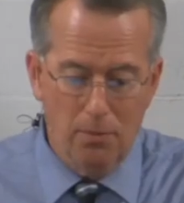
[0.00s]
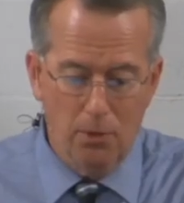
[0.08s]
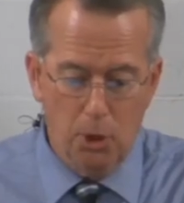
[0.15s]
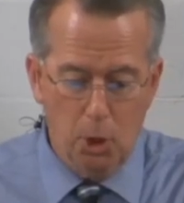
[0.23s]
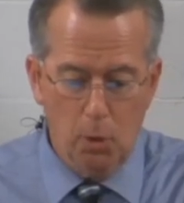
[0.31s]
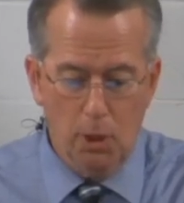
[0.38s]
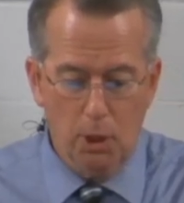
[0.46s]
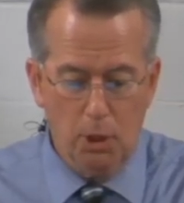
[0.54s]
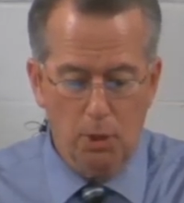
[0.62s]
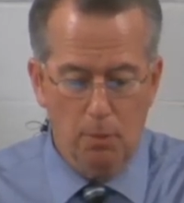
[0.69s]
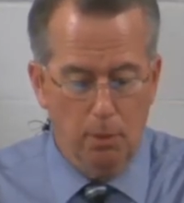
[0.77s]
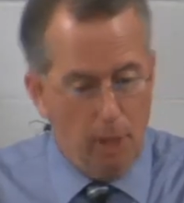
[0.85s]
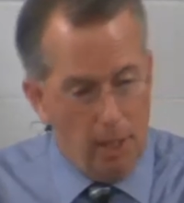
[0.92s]
Jewish
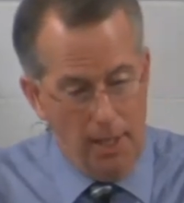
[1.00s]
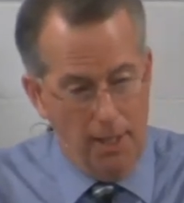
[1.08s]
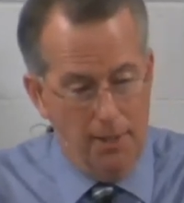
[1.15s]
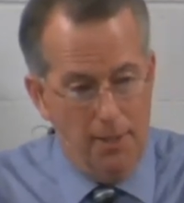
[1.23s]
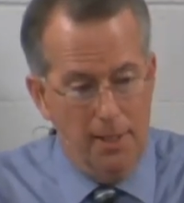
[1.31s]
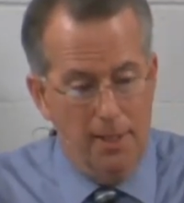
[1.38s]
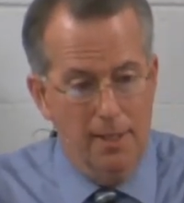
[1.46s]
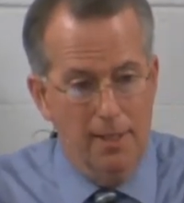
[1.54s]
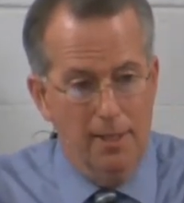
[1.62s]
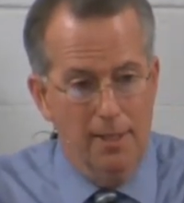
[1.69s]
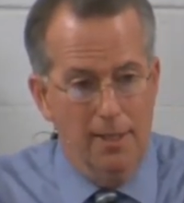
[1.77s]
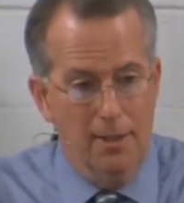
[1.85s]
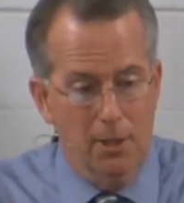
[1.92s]
blood,
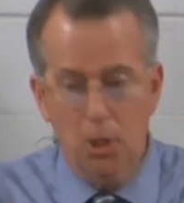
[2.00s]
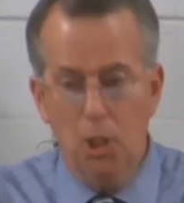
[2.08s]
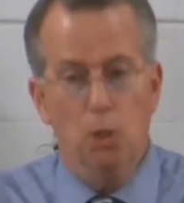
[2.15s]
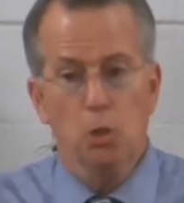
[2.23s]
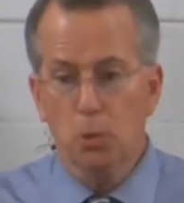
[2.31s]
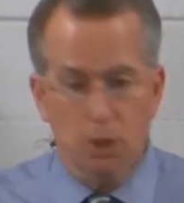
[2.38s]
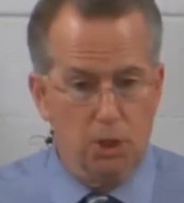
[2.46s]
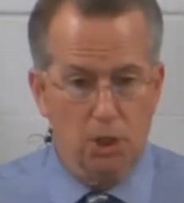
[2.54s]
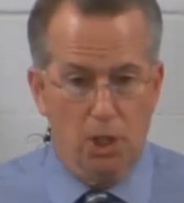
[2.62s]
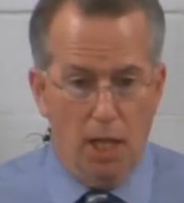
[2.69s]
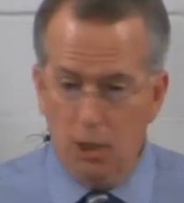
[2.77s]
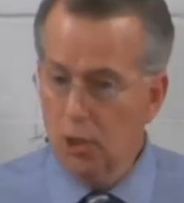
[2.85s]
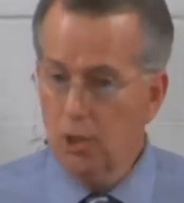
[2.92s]
the Jews would just
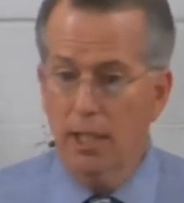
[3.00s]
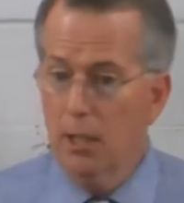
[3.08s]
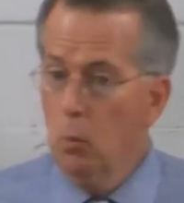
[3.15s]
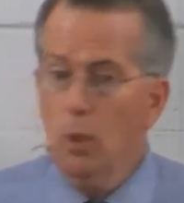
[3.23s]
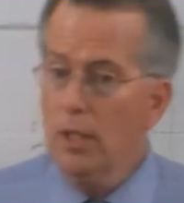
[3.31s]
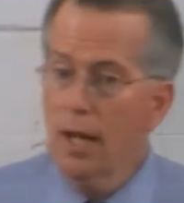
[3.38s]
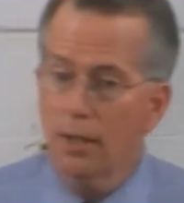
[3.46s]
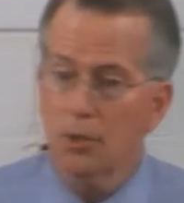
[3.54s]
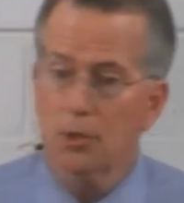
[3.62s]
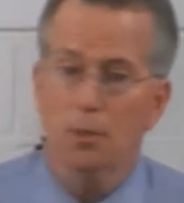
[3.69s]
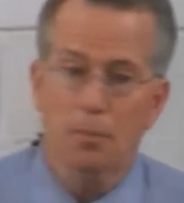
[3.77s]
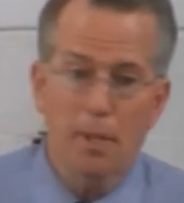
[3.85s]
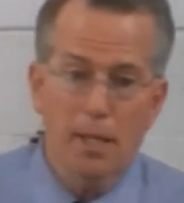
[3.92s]
not, they would not
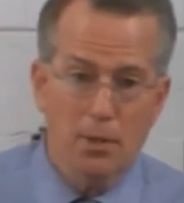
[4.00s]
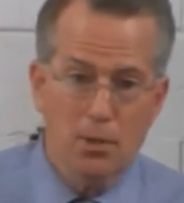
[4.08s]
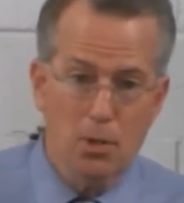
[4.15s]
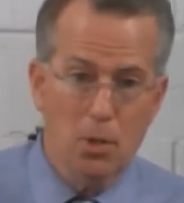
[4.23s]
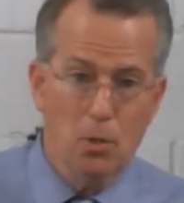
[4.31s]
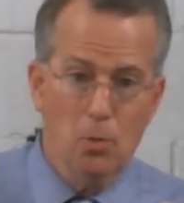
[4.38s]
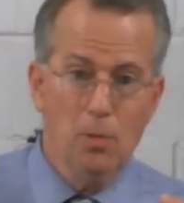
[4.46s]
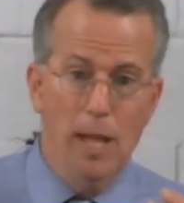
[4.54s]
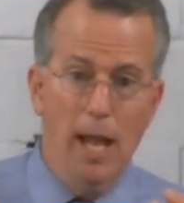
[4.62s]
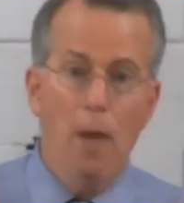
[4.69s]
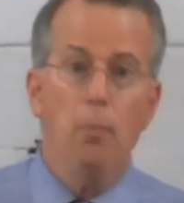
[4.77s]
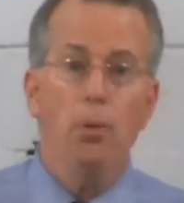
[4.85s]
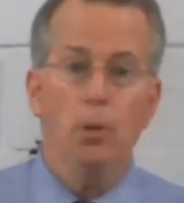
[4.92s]
submit to
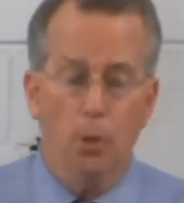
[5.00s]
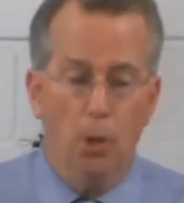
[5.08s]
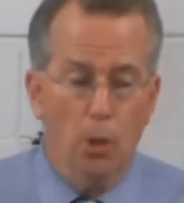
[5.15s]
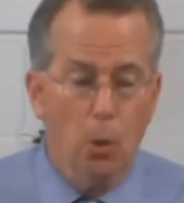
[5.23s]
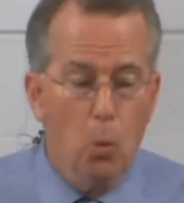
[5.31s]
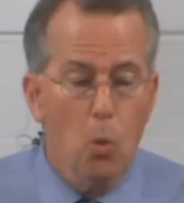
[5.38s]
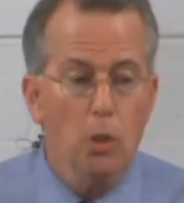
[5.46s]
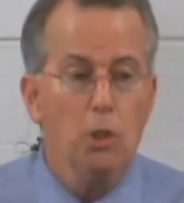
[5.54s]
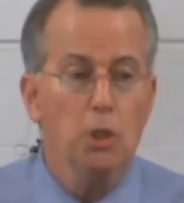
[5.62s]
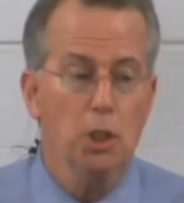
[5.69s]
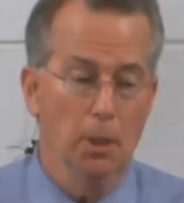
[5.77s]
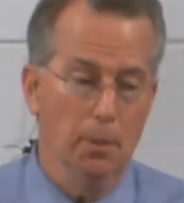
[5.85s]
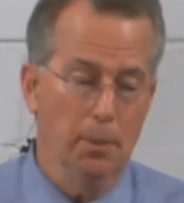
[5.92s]
emperor
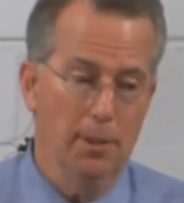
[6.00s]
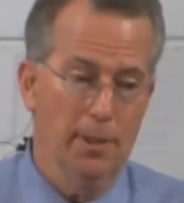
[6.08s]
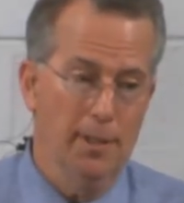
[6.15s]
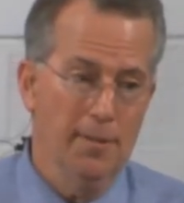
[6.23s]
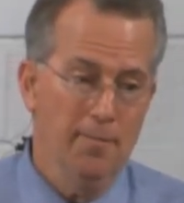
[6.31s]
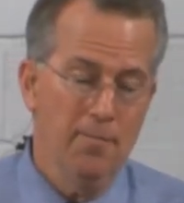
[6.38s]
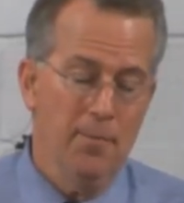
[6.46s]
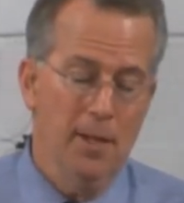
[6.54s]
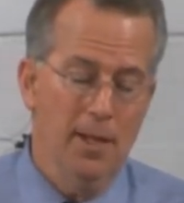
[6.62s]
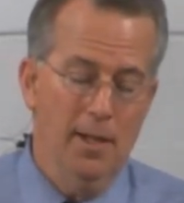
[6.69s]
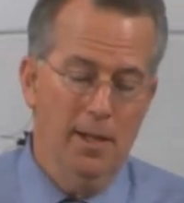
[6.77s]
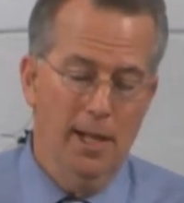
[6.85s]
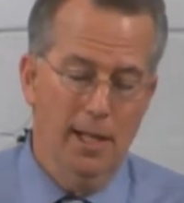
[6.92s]
worship.
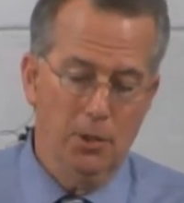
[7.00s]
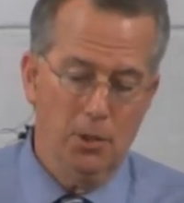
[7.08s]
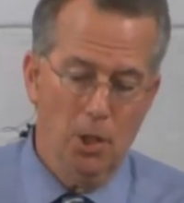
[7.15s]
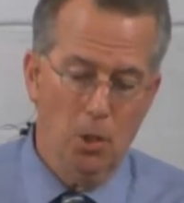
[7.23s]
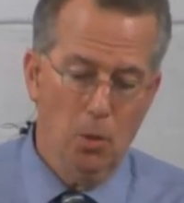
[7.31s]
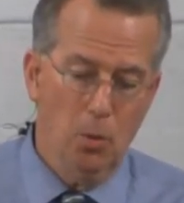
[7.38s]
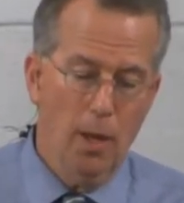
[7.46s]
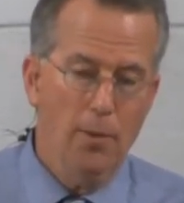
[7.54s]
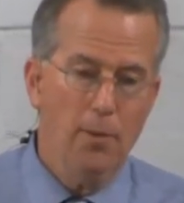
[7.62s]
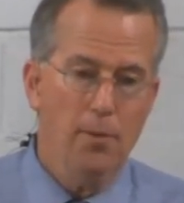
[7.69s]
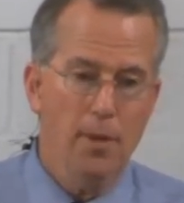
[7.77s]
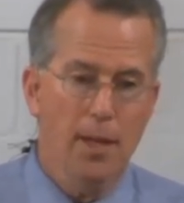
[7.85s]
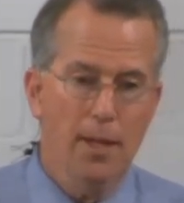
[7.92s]
And so
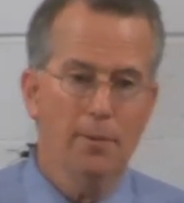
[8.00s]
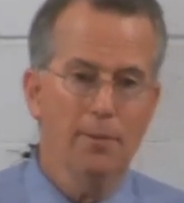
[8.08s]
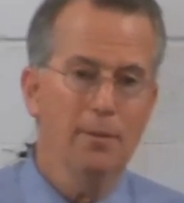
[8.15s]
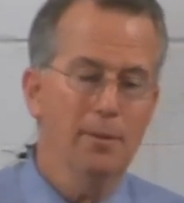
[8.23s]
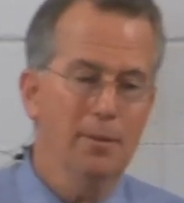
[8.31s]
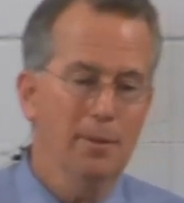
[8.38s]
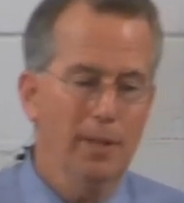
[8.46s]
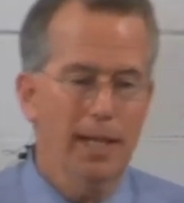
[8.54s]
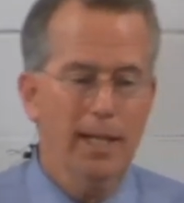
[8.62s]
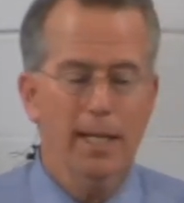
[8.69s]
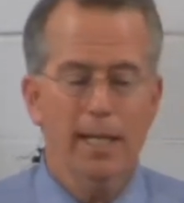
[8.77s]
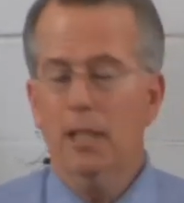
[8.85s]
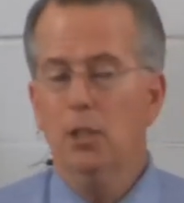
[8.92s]
rather than
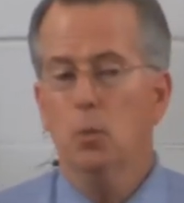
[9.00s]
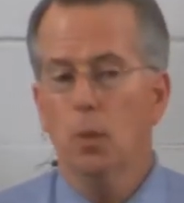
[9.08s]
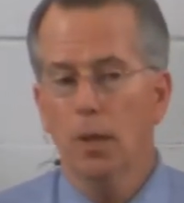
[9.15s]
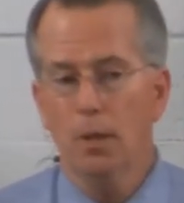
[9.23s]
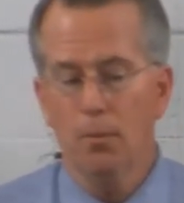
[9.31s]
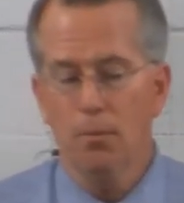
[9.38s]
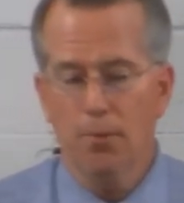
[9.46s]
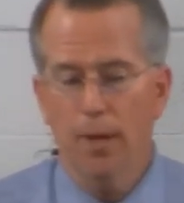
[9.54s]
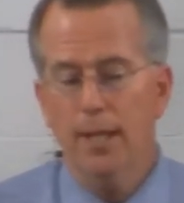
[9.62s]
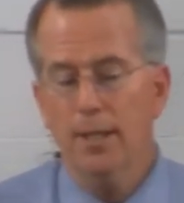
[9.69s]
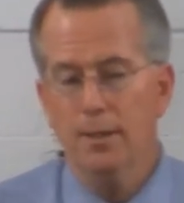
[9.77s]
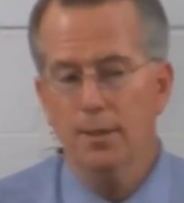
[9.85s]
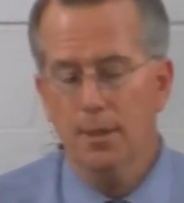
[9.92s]
letting each one of them
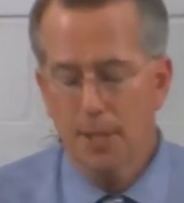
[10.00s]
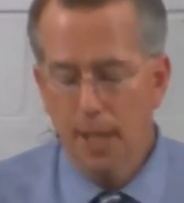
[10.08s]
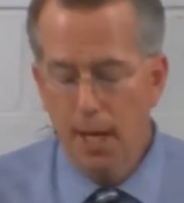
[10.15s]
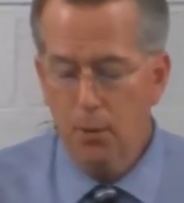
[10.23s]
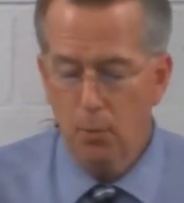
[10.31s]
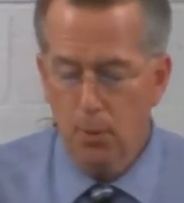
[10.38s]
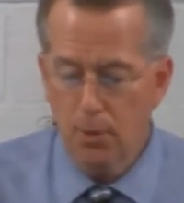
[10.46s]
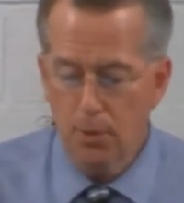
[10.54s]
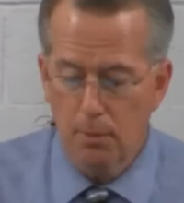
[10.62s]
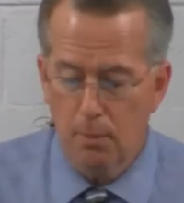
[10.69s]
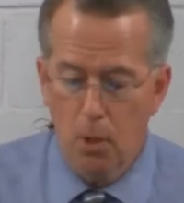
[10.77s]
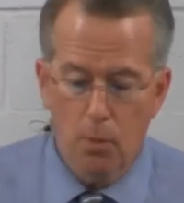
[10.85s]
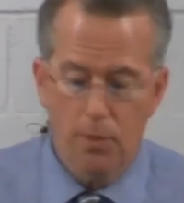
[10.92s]
fight to the death with
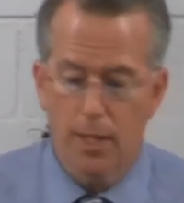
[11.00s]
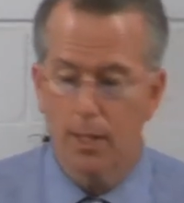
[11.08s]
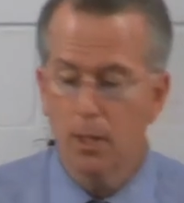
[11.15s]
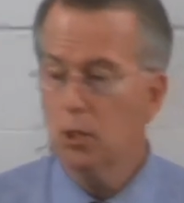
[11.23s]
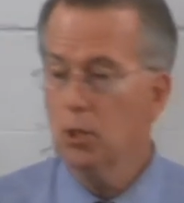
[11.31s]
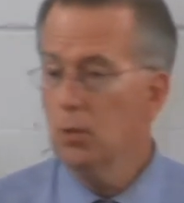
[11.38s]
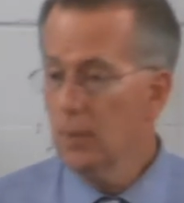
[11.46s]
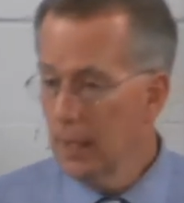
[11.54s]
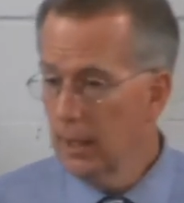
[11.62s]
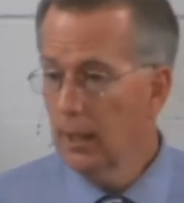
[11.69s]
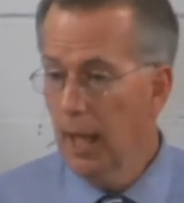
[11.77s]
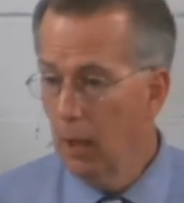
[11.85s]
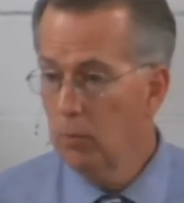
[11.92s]
them over that issue, they
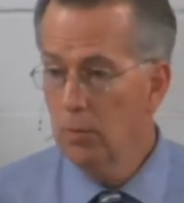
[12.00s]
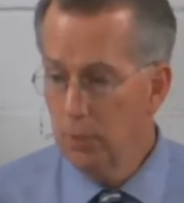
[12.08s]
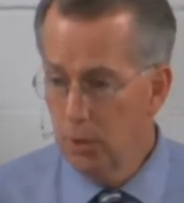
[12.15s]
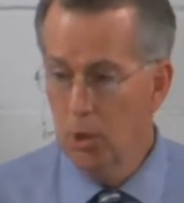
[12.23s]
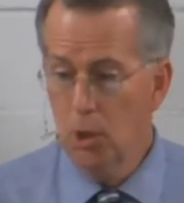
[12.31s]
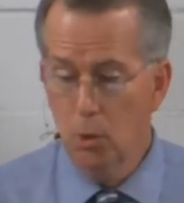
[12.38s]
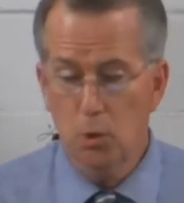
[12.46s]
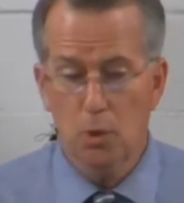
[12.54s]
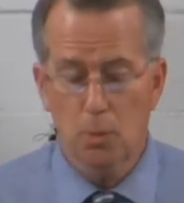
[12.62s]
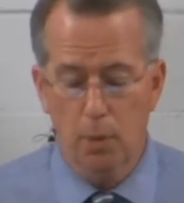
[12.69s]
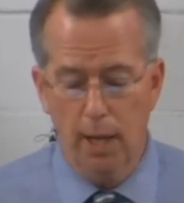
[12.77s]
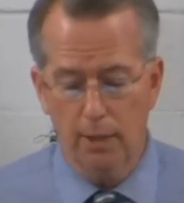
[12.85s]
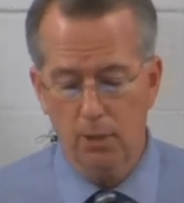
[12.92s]
allowed the Jews to
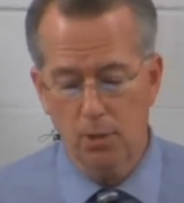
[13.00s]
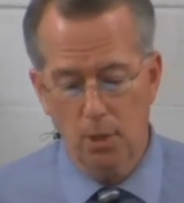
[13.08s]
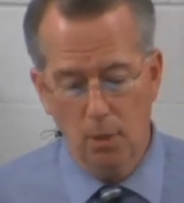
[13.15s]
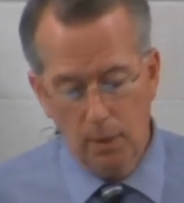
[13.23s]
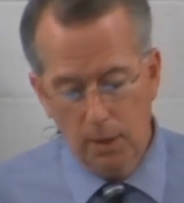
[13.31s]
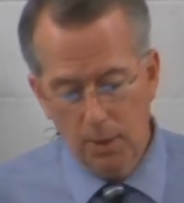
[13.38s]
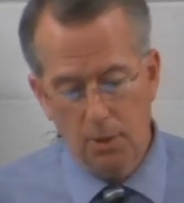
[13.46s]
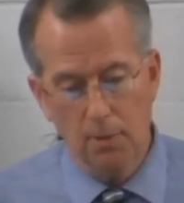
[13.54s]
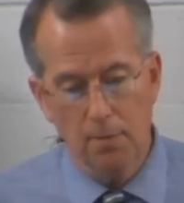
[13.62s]
practice their religion.